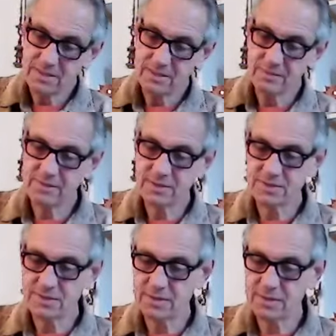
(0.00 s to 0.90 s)
If
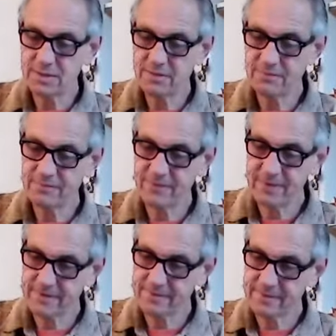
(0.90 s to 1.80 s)
there's not enough
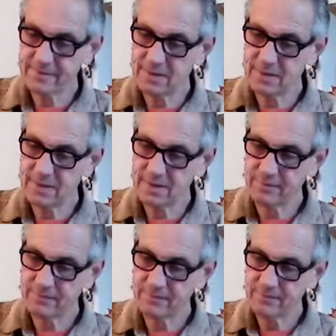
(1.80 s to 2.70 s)
faith in
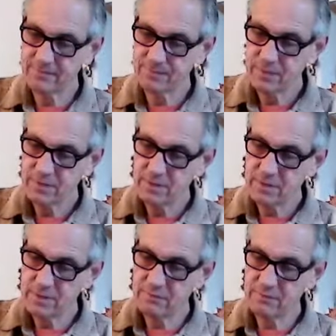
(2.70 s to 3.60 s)
life,
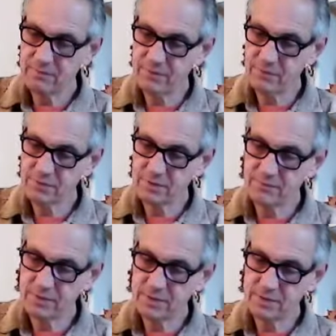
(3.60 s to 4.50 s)
and we feel that
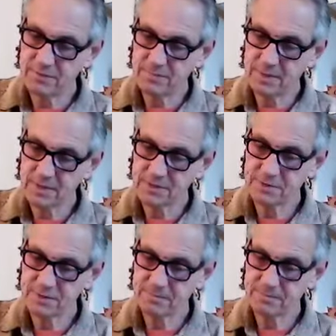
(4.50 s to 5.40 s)
we are the
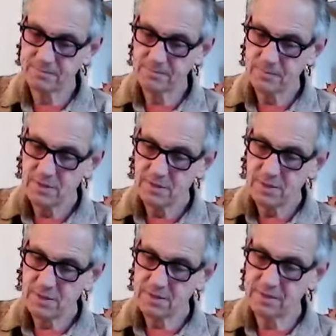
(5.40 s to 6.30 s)
master,
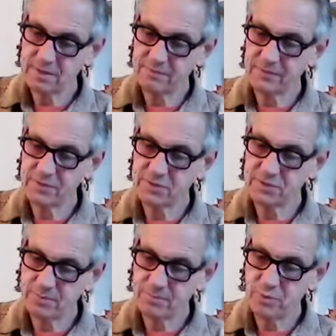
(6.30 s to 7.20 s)
and that if we
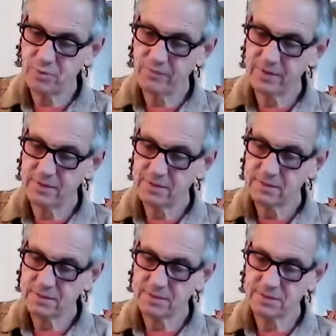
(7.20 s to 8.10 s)
stop moving,
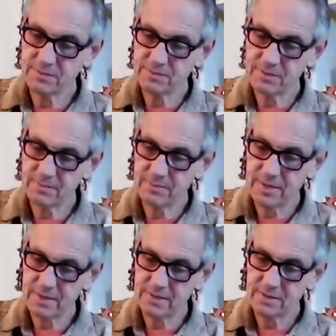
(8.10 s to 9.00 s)
then something
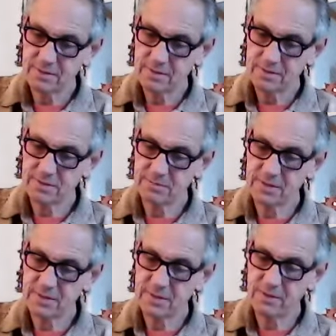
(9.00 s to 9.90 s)
bad,
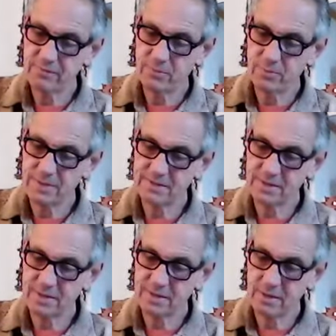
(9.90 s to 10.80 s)
something evil may
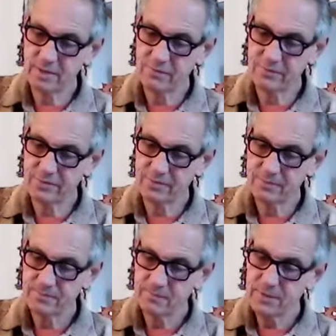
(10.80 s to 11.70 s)
take over,
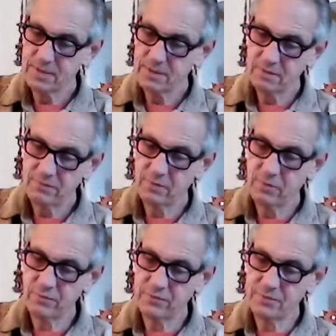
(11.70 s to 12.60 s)
we'll
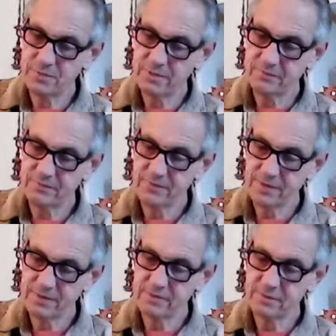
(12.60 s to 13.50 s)
always be
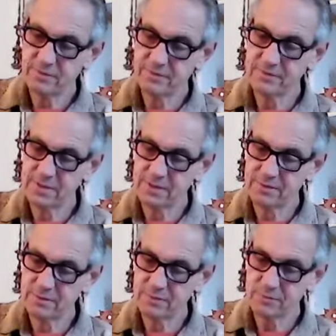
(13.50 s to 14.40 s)
afraid of the
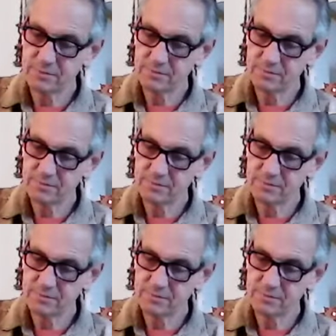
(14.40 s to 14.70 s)
unknown.